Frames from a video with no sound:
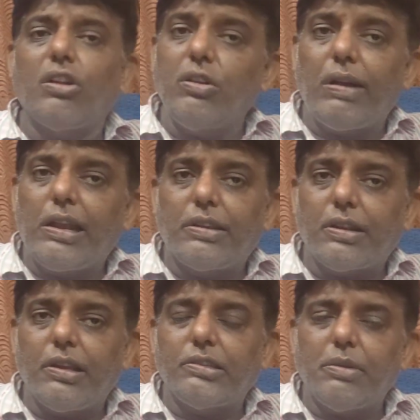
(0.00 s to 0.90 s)
or you are
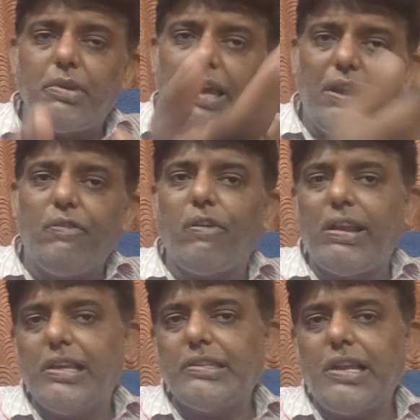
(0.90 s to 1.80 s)
receiving any
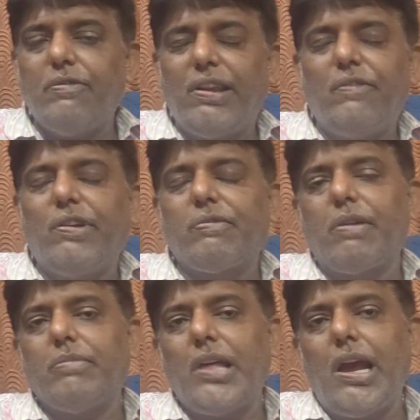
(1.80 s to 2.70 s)
financial benefit
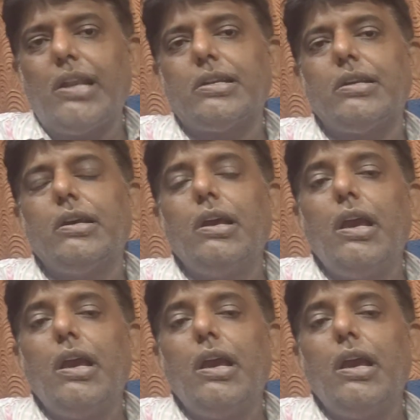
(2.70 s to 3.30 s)
from that,